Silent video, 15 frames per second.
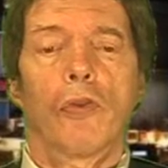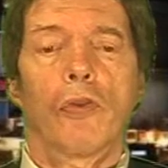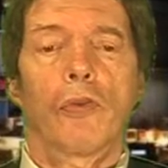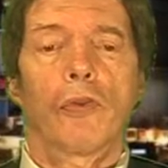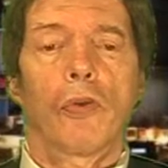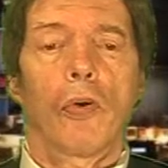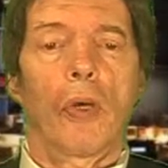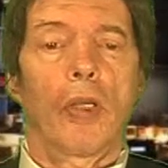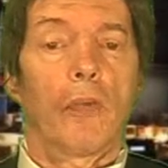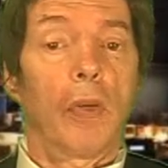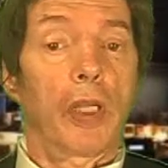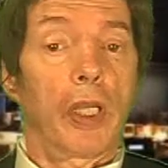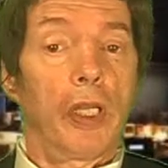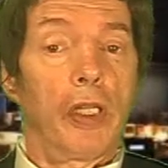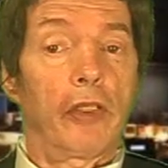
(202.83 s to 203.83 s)
news story,
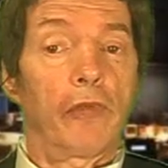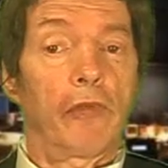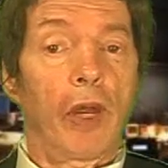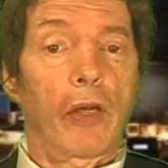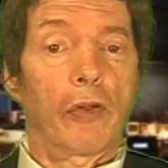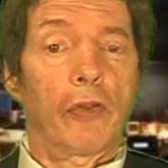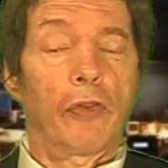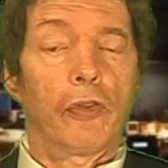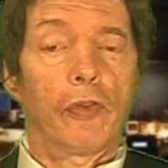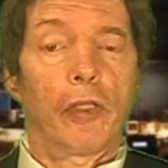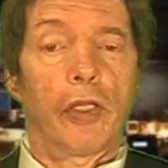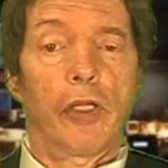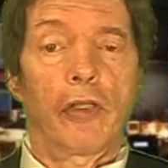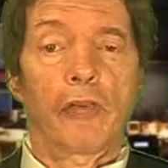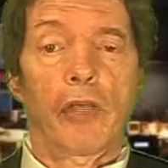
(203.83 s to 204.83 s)
WikiLeaks founder
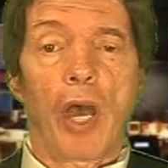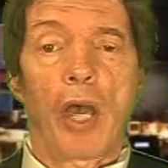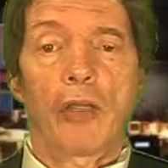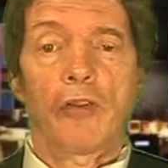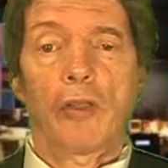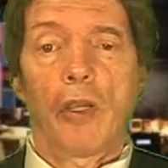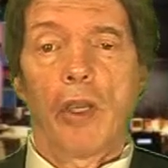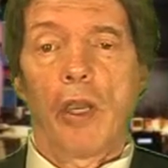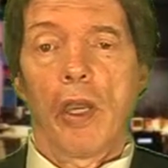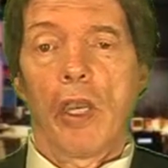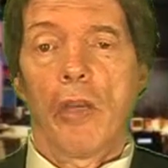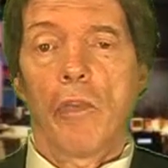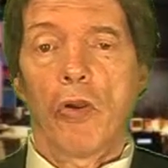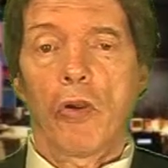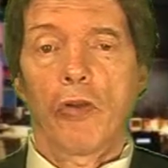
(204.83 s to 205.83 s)
Julian Assange
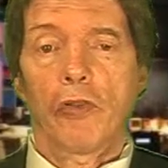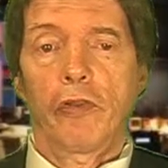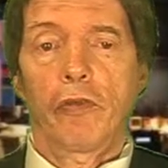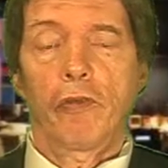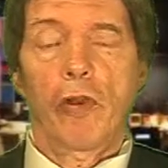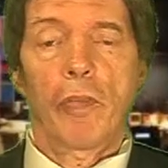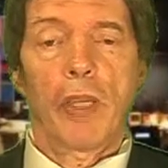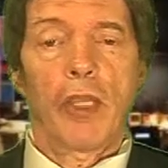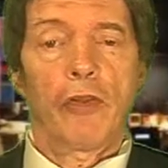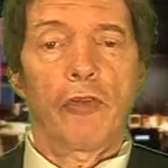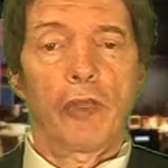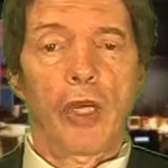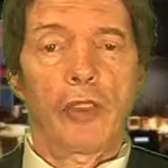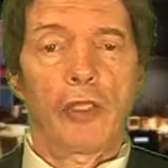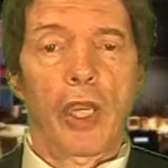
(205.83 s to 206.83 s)
emerged from
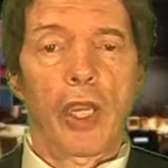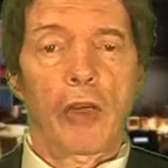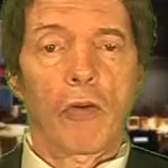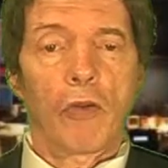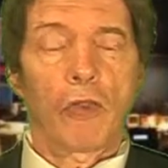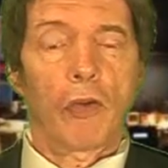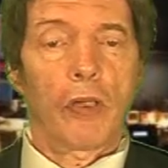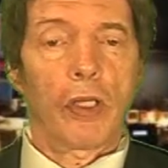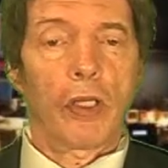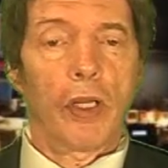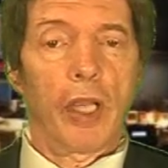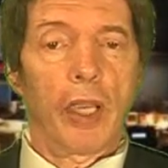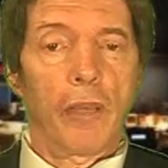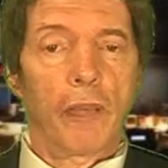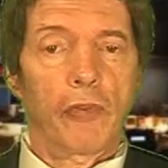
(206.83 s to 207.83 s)
inside the Ecuadorian
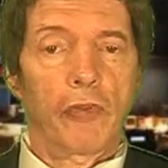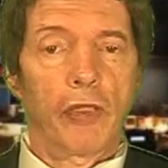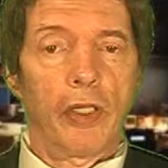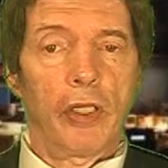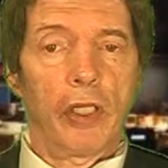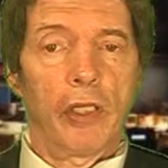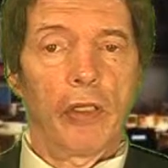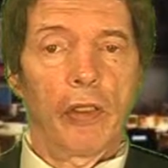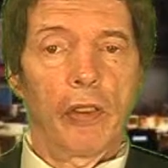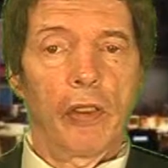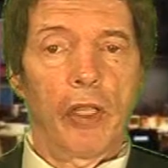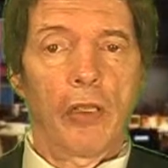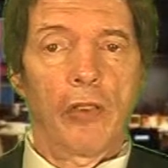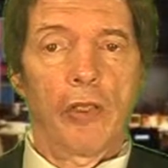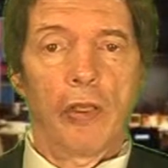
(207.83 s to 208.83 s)
embassy in
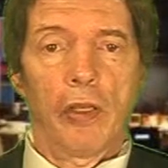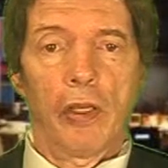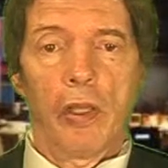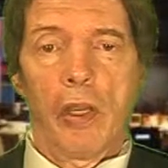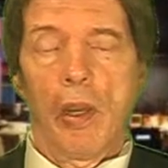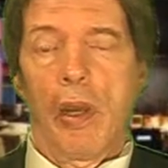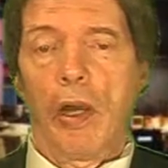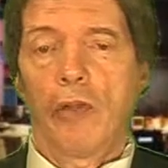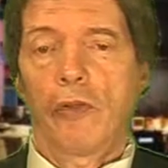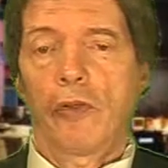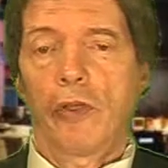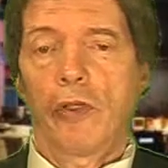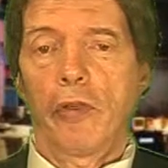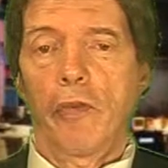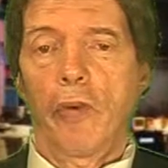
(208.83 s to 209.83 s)
London on
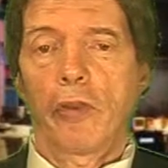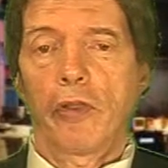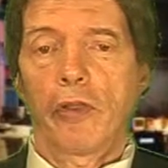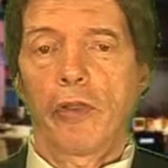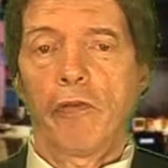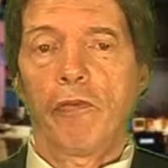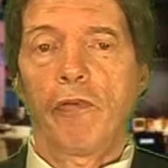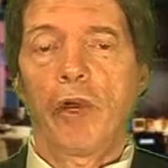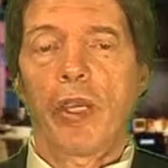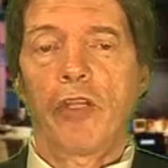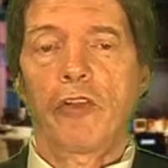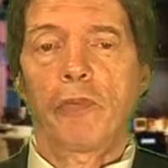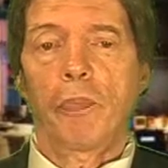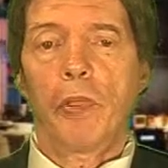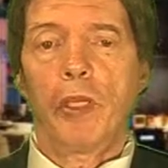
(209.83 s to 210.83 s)
Sunday with a
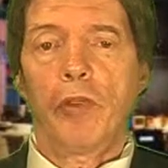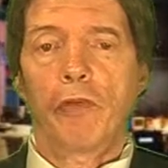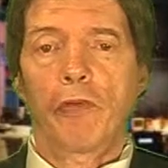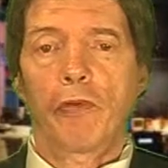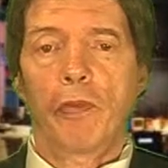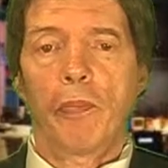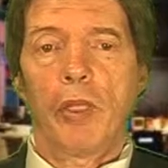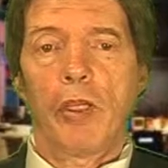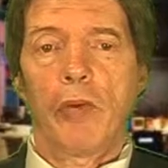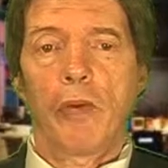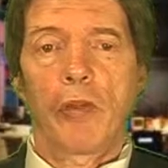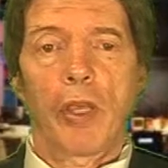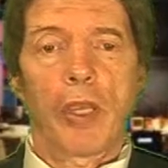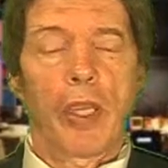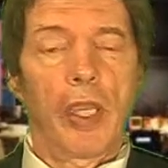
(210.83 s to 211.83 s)
defiant speech from near
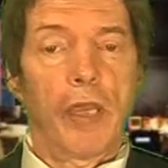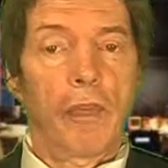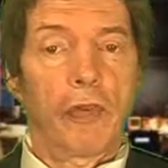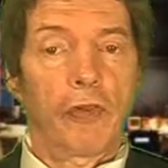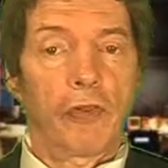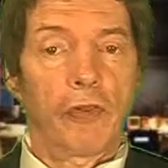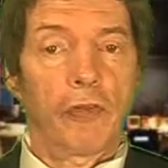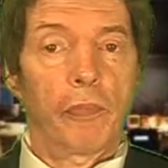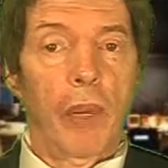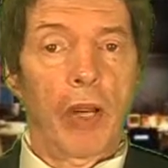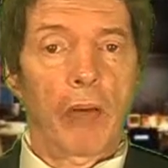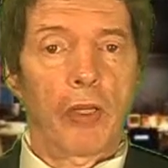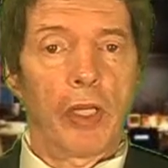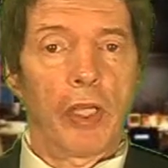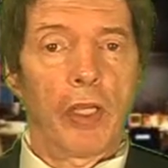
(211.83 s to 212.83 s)
the embassy's
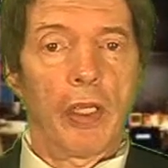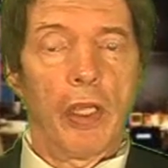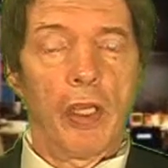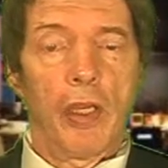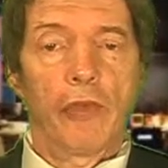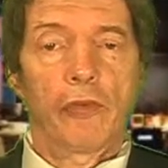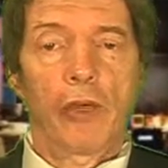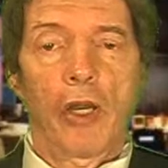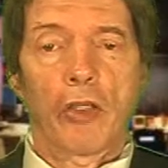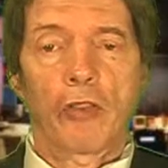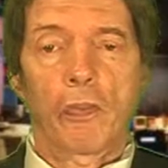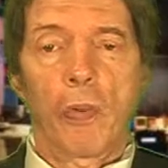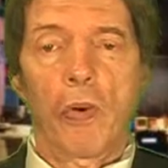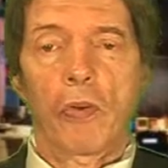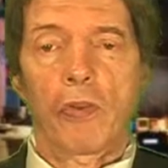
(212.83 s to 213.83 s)
balcony. Assange
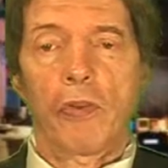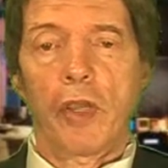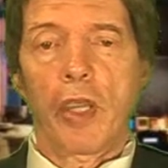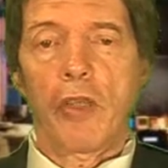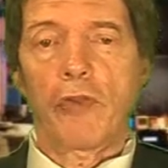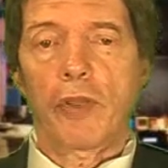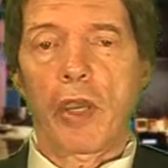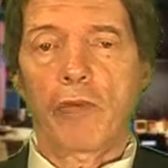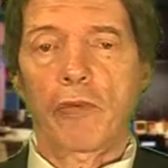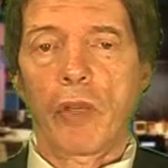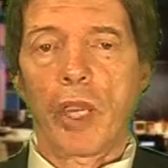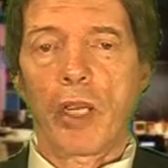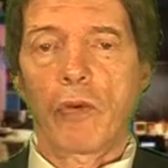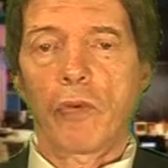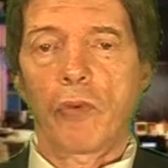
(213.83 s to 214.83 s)
spoke days after
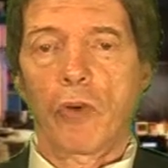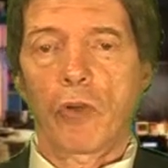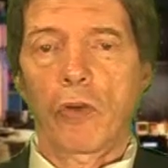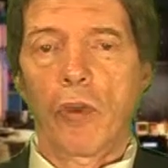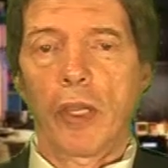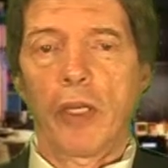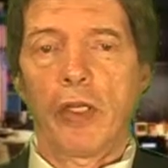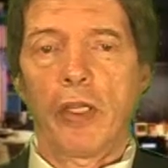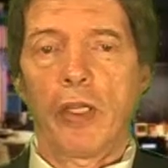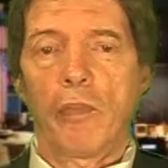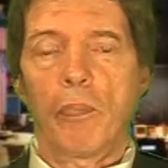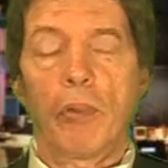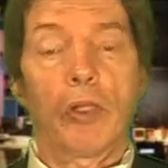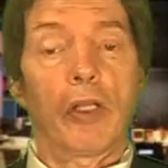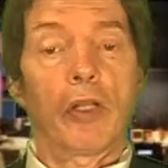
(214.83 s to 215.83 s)
Ecuador granted him
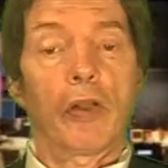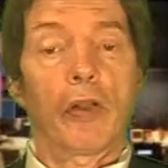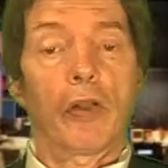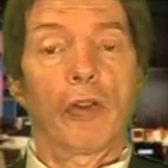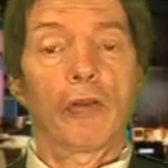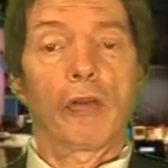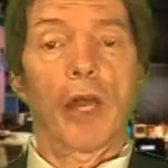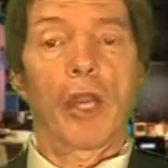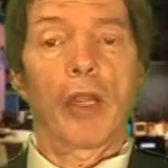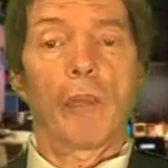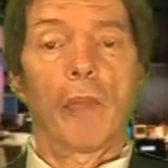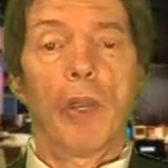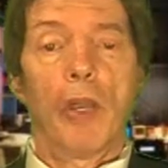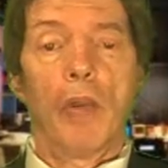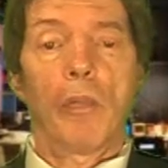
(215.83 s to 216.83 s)
political
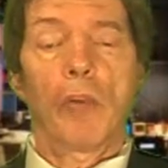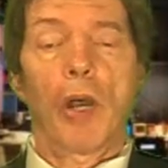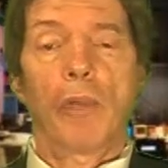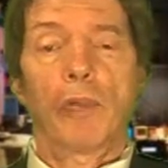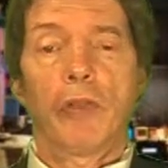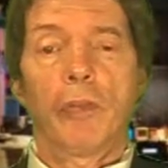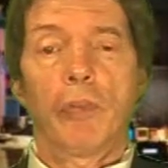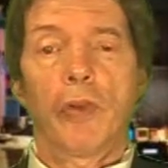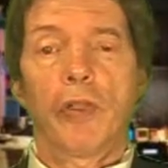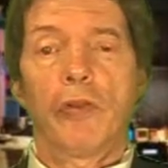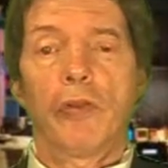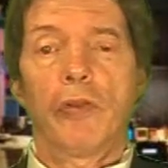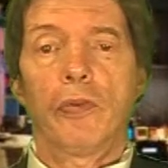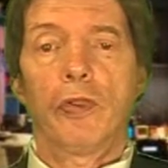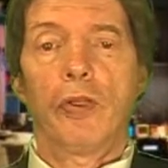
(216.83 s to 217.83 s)
asylum, prompting Britain
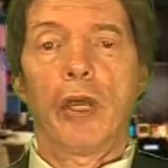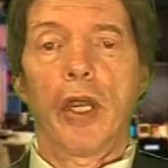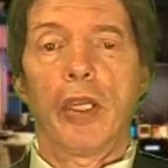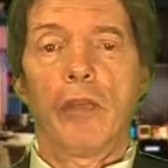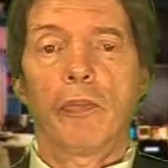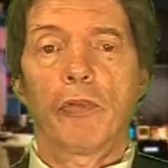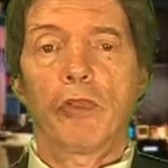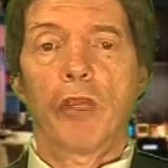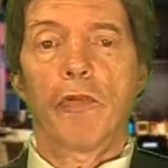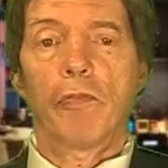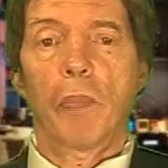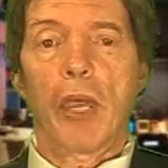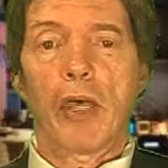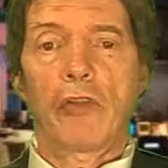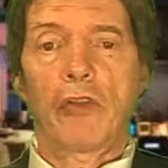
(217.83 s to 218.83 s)
to deny him safe
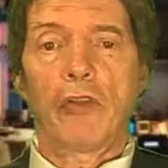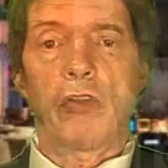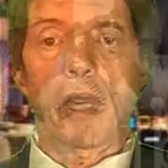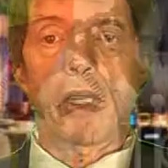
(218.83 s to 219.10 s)
passage